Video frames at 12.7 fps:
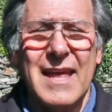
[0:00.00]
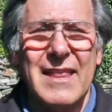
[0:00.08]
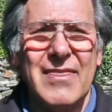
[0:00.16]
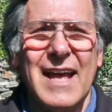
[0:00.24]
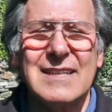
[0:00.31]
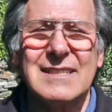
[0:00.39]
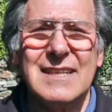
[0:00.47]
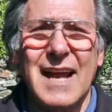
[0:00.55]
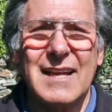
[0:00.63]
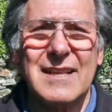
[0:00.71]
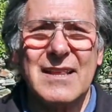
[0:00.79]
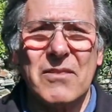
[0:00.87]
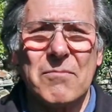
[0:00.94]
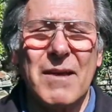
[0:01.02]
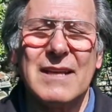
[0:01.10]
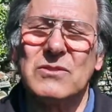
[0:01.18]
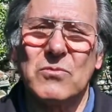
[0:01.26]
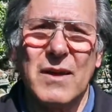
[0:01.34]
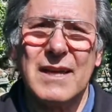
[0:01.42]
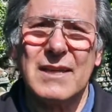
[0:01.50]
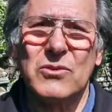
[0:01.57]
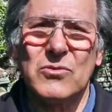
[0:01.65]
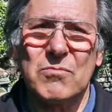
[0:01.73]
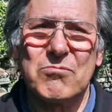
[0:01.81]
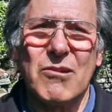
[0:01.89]
That's not the best way
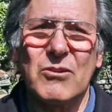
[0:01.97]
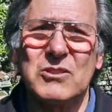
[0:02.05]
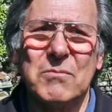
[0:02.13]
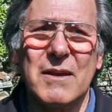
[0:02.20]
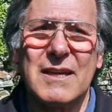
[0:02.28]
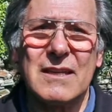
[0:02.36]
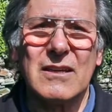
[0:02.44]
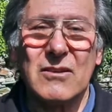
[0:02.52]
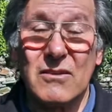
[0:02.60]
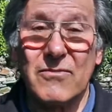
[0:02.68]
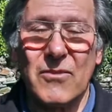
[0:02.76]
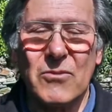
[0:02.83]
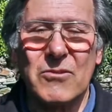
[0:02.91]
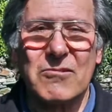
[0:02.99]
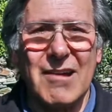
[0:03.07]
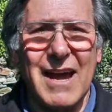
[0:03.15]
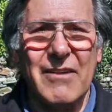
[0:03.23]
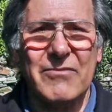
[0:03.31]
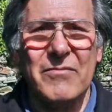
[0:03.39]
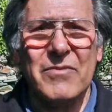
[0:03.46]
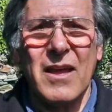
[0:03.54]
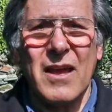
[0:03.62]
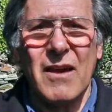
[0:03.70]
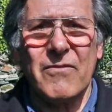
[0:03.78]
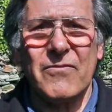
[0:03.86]
to approach making a good photograph.
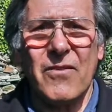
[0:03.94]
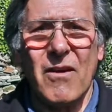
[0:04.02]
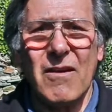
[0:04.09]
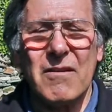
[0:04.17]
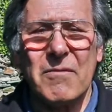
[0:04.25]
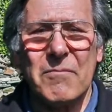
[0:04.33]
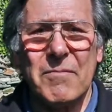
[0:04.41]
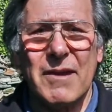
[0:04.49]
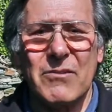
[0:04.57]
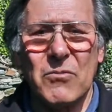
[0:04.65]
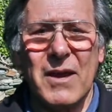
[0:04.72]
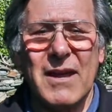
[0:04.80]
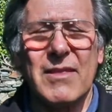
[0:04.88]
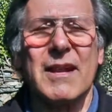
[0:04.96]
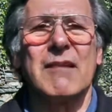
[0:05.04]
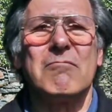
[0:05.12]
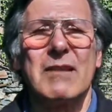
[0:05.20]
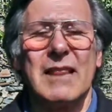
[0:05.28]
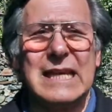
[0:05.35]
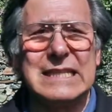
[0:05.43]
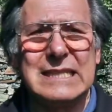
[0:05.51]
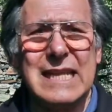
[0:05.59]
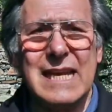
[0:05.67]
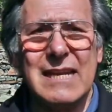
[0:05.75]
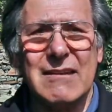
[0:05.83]
A far better way that I realized
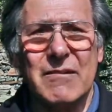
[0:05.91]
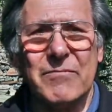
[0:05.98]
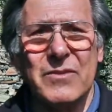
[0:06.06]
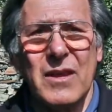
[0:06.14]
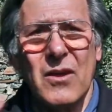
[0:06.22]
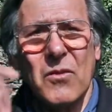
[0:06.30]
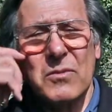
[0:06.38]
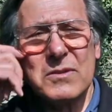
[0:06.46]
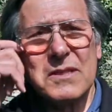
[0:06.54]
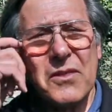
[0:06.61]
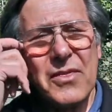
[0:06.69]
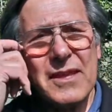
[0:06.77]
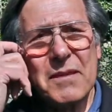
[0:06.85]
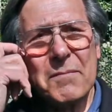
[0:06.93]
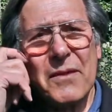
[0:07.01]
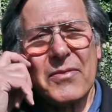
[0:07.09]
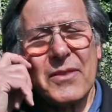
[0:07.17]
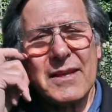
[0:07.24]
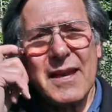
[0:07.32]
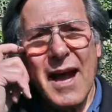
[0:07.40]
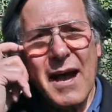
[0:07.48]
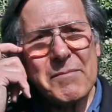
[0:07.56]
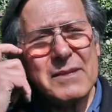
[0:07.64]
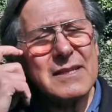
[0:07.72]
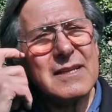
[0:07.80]
later was to think about the
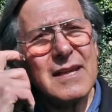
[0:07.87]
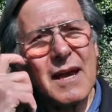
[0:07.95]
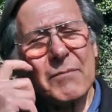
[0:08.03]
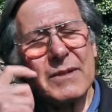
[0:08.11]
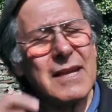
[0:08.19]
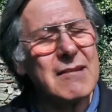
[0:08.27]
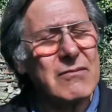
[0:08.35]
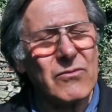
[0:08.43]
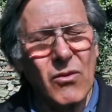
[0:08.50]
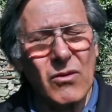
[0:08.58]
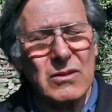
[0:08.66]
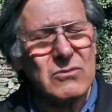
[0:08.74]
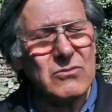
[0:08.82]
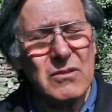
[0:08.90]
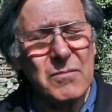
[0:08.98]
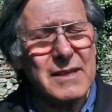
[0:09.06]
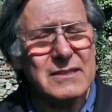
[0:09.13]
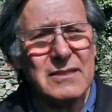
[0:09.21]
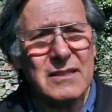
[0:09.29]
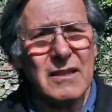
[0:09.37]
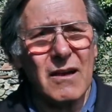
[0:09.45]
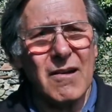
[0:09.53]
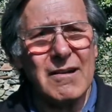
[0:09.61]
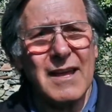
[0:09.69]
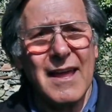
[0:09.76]
common denominator of all two-dimensional
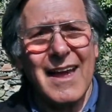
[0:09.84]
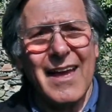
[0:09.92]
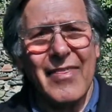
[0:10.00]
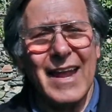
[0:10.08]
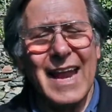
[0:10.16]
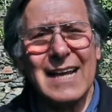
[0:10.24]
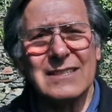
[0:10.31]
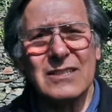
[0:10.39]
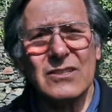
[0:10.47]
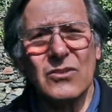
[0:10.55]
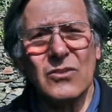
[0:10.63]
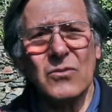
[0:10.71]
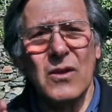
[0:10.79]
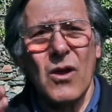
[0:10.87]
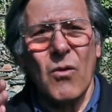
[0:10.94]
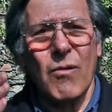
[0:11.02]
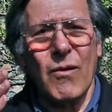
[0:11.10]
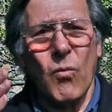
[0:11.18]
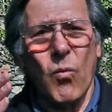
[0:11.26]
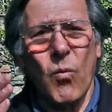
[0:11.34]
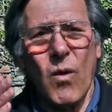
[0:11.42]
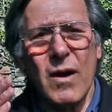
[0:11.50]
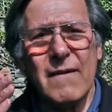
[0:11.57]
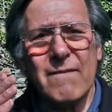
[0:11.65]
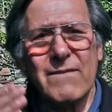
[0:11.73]
art, and that has to do where
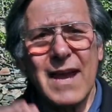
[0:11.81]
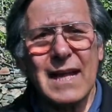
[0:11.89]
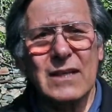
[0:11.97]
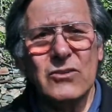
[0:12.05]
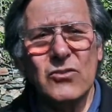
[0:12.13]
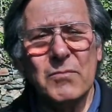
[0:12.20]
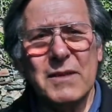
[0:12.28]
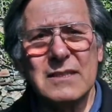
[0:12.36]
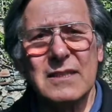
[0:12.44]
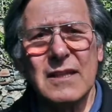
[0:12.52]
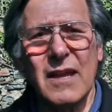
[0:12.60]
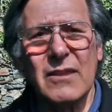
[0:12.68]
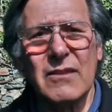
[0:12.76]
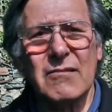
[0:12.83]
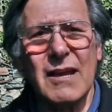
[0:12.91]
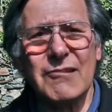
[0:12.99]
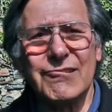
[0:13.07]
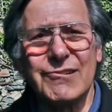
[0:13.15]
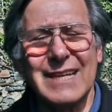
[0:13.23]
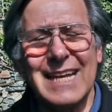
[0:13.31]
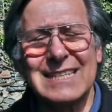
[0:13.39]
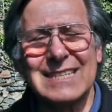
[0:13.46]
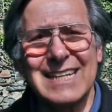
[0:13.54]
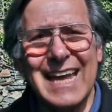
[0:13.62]
one value meets another and creates an